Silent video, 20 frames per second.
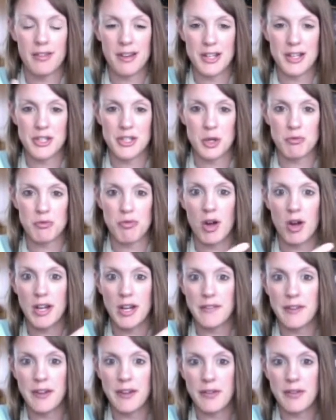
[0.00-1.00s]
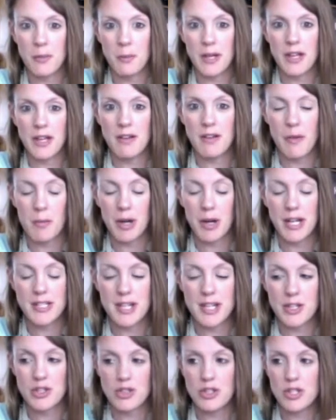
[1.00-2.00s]
showed Rocky the other week on the
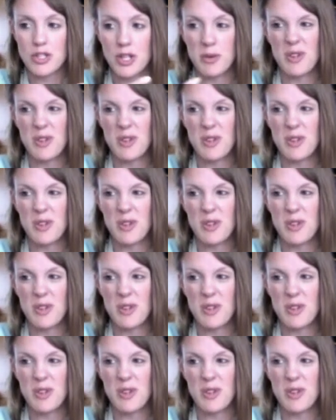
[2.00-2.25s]
PlayStation 2,